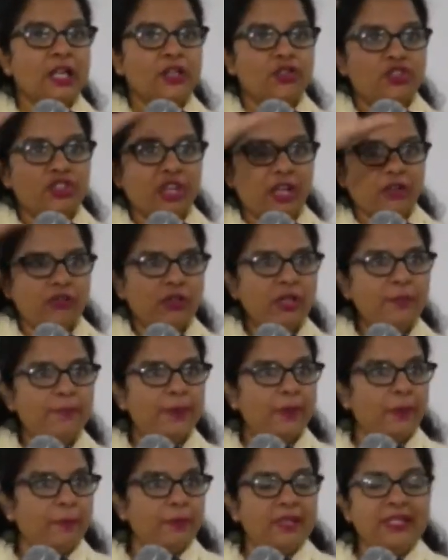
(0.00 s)
general
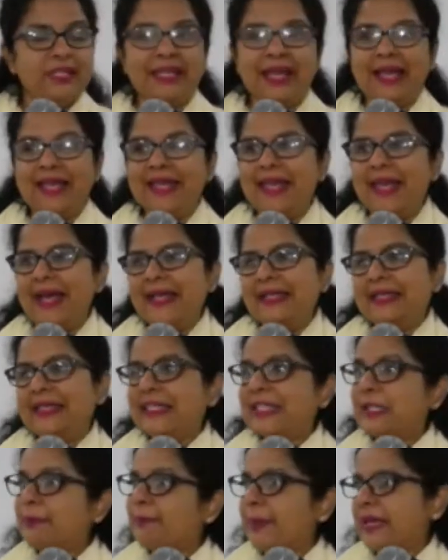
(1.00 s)
purpose and He has a
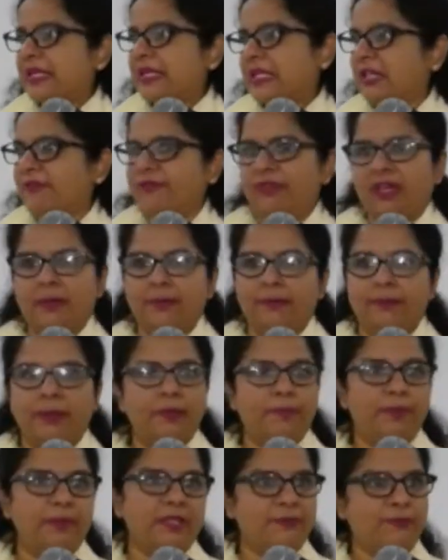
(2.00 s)
specific
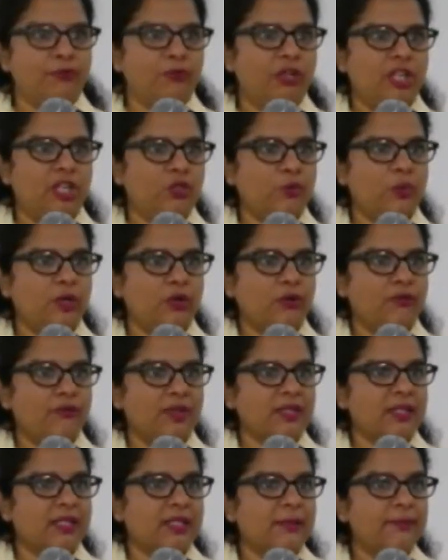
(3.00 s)
purpose for each one of
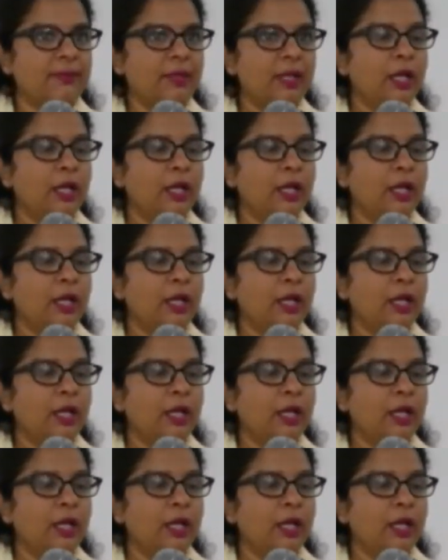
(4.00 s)
us.